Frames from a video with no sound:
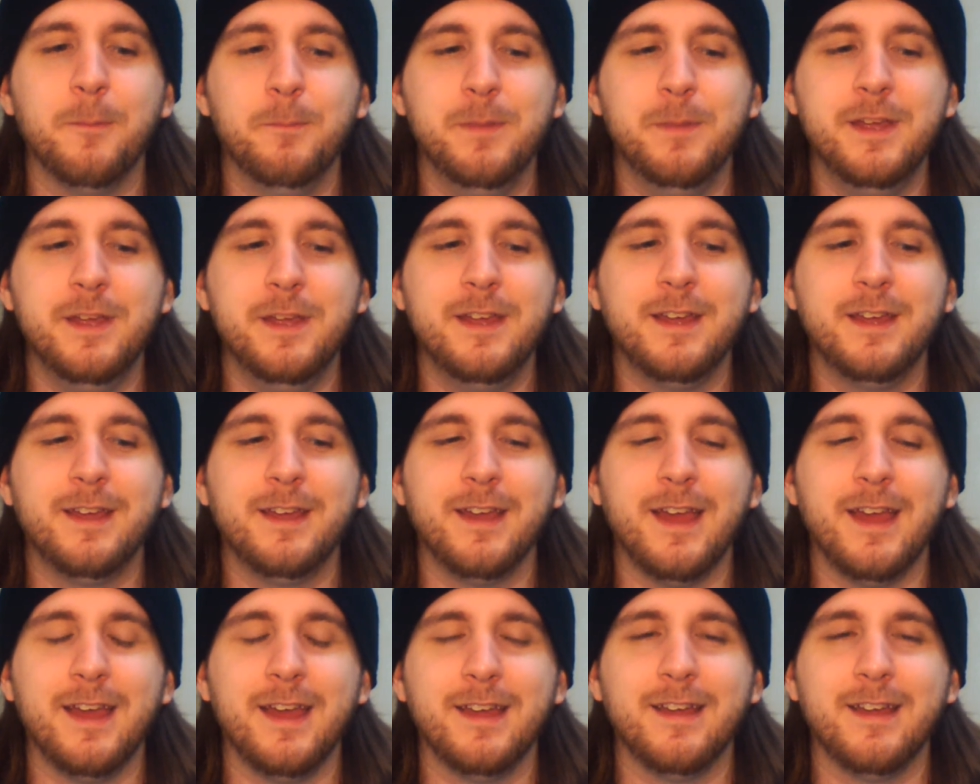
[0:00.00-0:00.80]

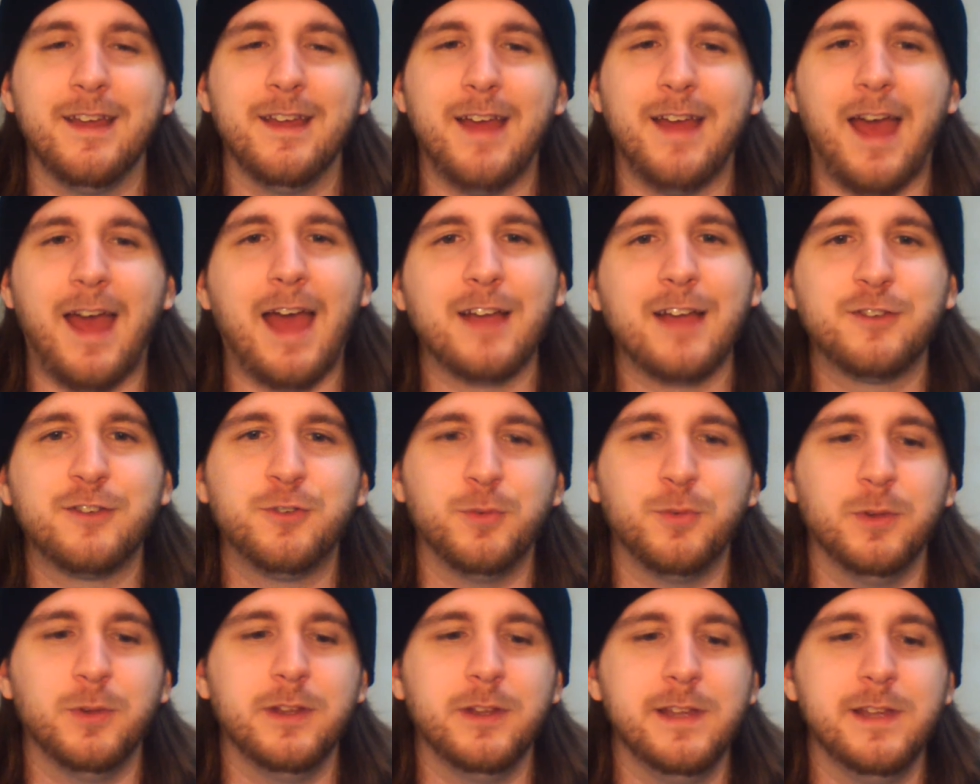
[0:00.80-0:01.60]
being
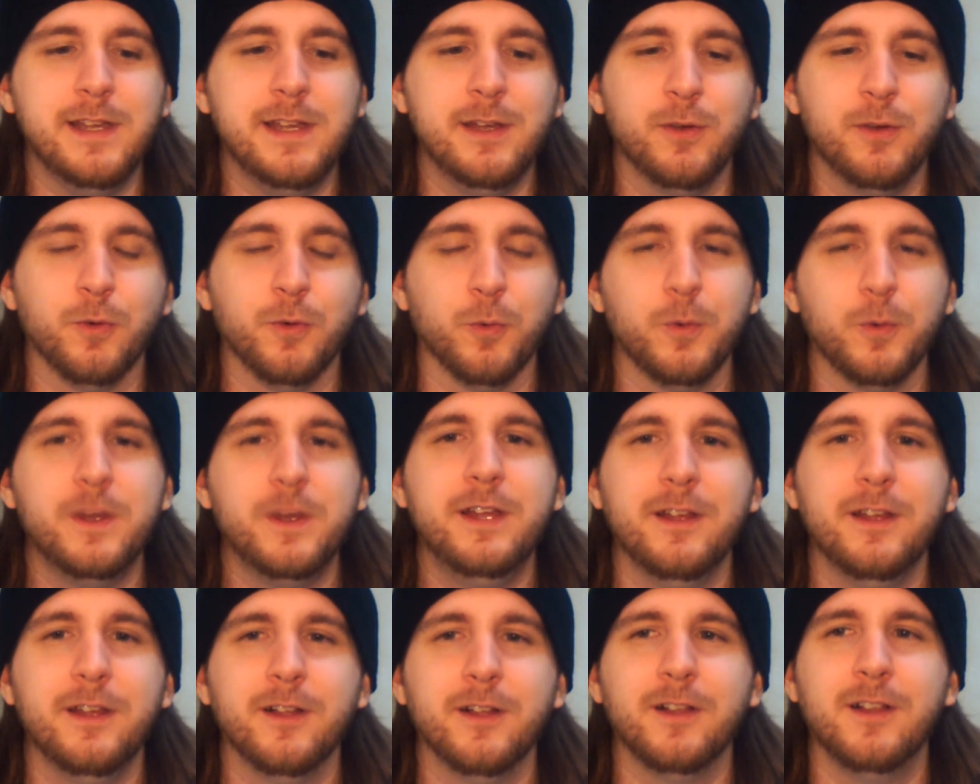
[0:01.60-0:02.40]
actually
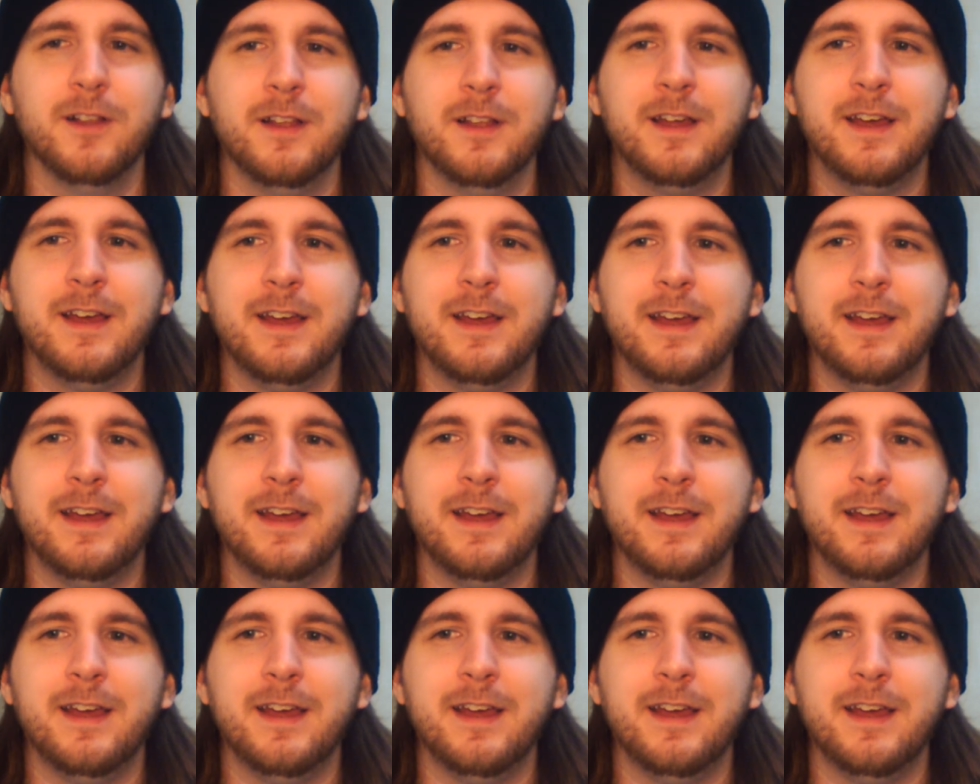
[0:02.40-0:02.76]
real,